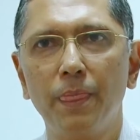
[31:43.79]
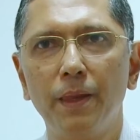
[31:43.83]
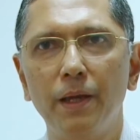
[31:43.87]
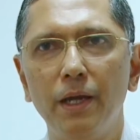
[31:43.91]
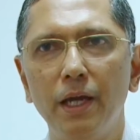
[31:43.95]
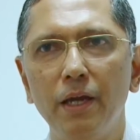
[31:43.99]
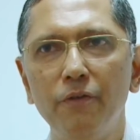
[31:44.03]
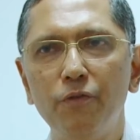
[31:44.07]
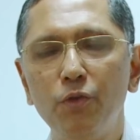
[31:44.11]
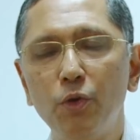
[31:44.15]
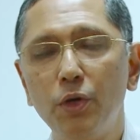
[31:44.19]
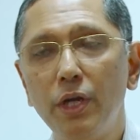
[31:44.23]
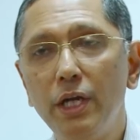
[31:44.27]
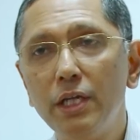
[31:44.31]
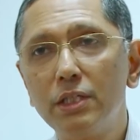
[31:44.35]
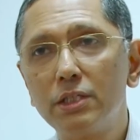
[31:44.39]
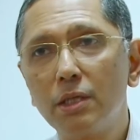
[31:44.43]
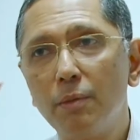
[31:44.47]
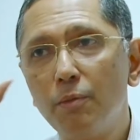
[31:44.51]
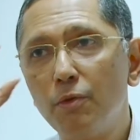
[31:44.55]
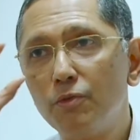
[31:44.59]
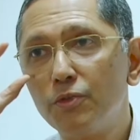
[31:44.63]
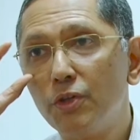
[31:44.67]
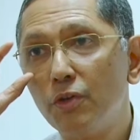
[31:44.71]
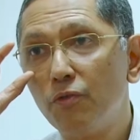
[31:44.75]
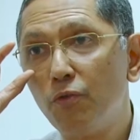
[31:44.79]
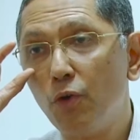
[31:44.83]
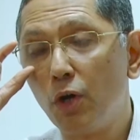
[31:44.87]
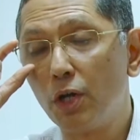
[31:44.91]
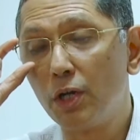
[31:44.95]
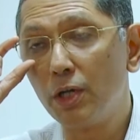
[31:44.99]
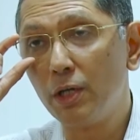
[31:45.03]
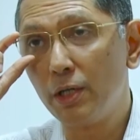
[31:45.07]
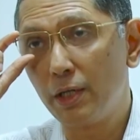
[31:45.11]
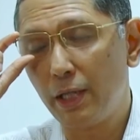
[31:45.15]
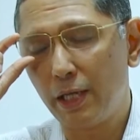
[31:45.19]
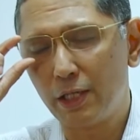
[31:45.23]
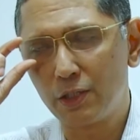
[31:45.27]
If you read some of the
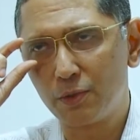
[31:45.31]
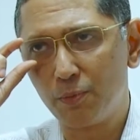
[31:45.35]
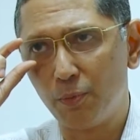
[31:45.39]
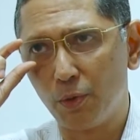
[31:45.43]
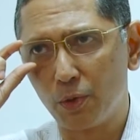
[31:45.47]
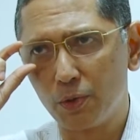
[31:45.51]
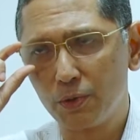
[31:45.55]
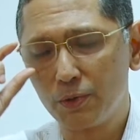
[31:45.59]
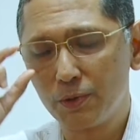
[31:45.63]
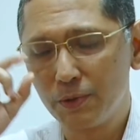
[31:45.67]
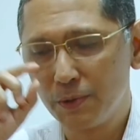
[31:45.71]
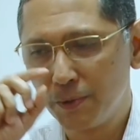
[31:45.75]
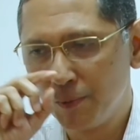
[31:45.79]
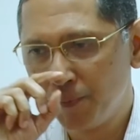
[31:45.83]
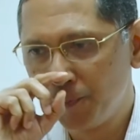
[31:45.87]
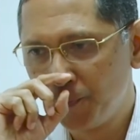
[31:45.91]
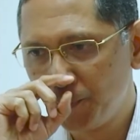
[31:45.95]
foreign textbooks,